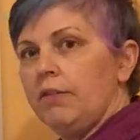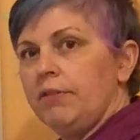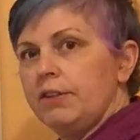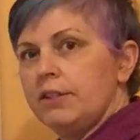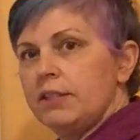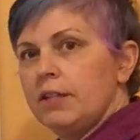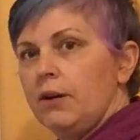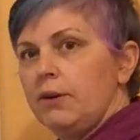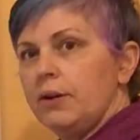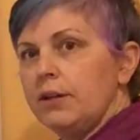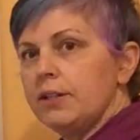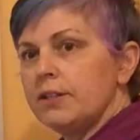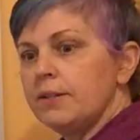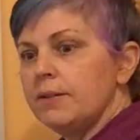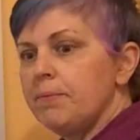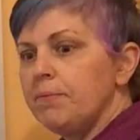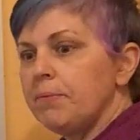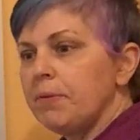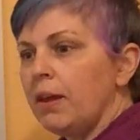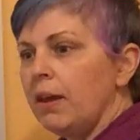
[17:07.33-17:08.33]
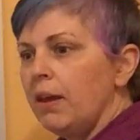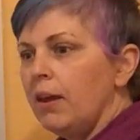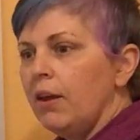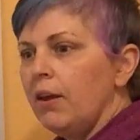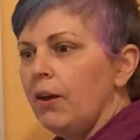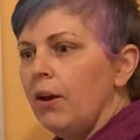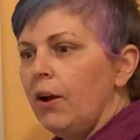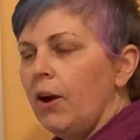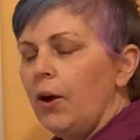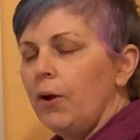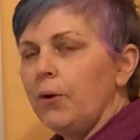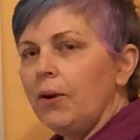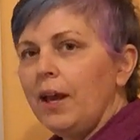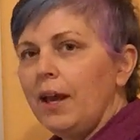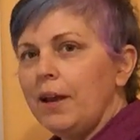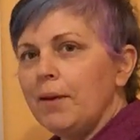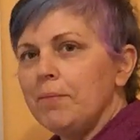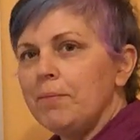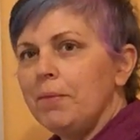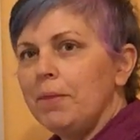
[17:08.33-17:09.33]
office hours.
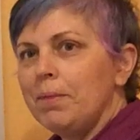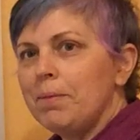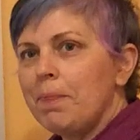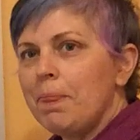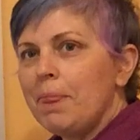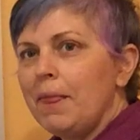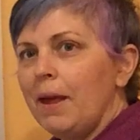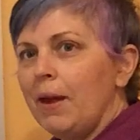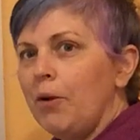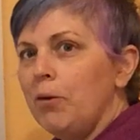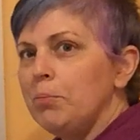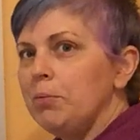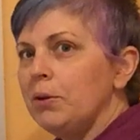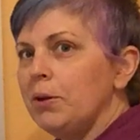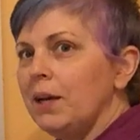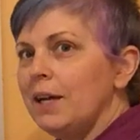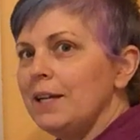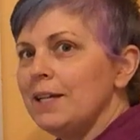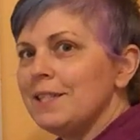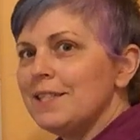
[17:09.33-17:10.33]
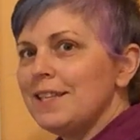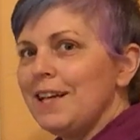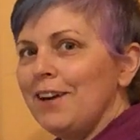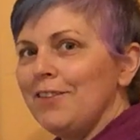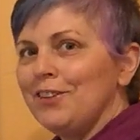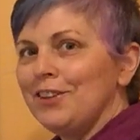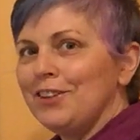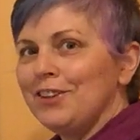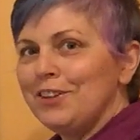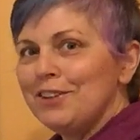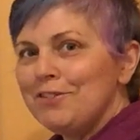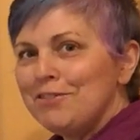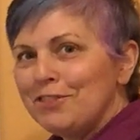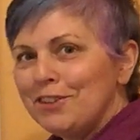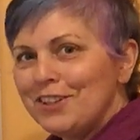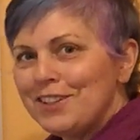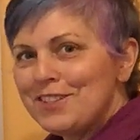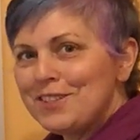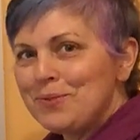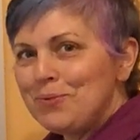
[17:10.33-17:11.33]
Okay, hope you guys have a good
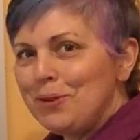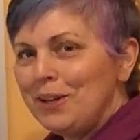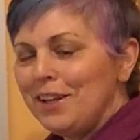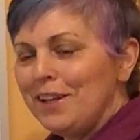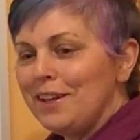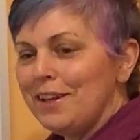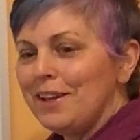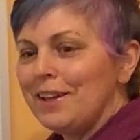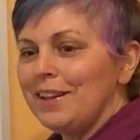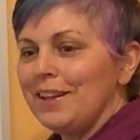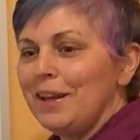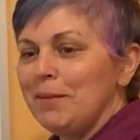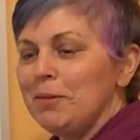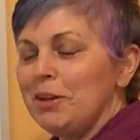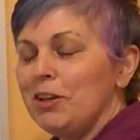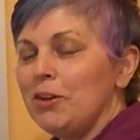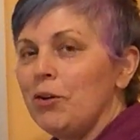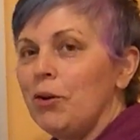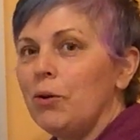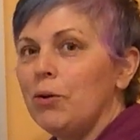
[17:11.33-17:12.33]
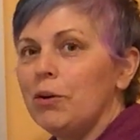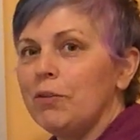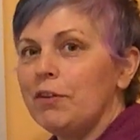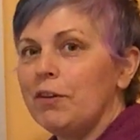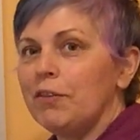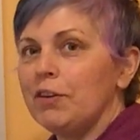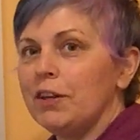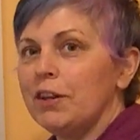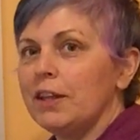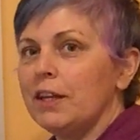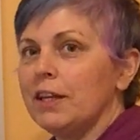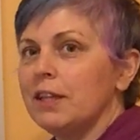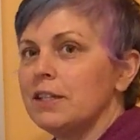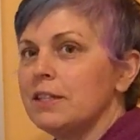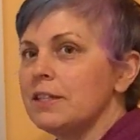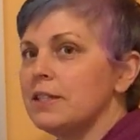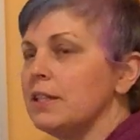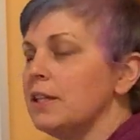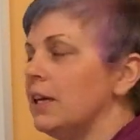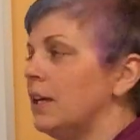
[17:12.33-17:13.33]
first week. Let me know if
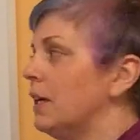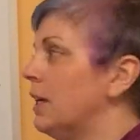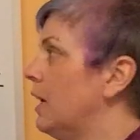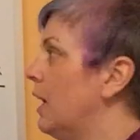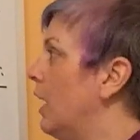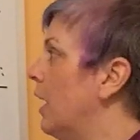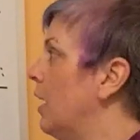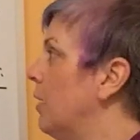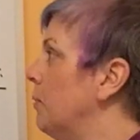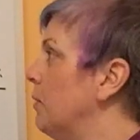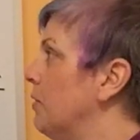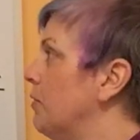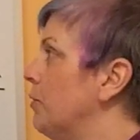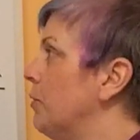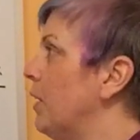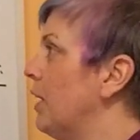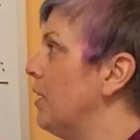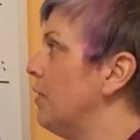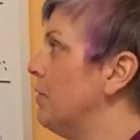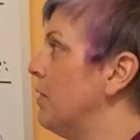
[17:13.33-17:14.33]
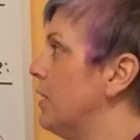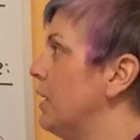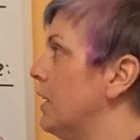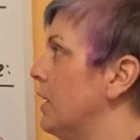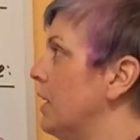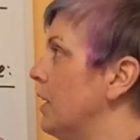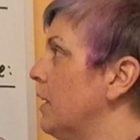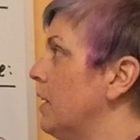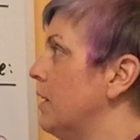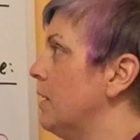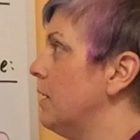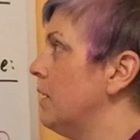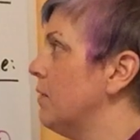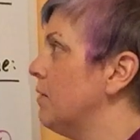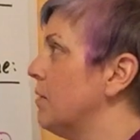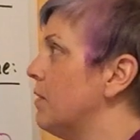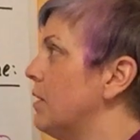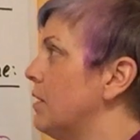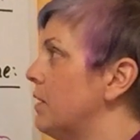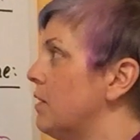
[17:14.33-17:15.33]
everything's, if you have any
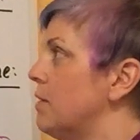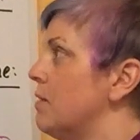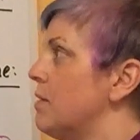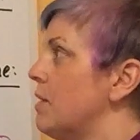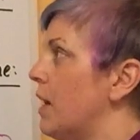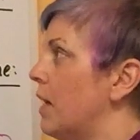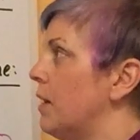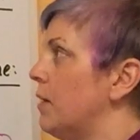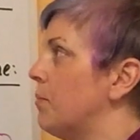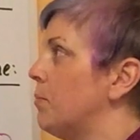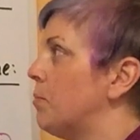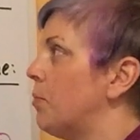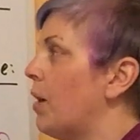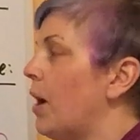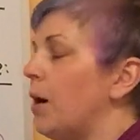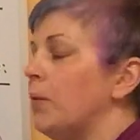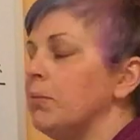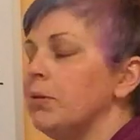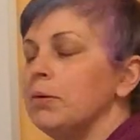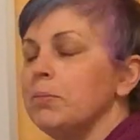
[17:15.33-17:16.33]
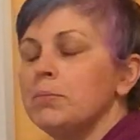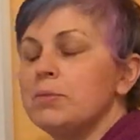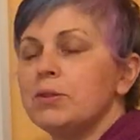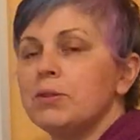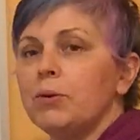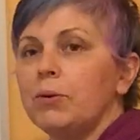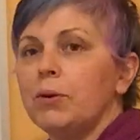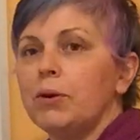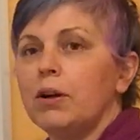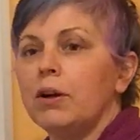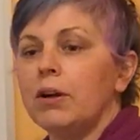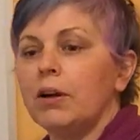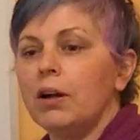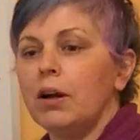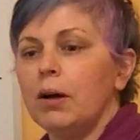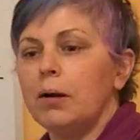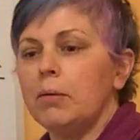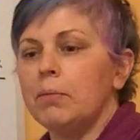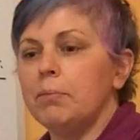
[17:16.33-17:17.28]
problems, or,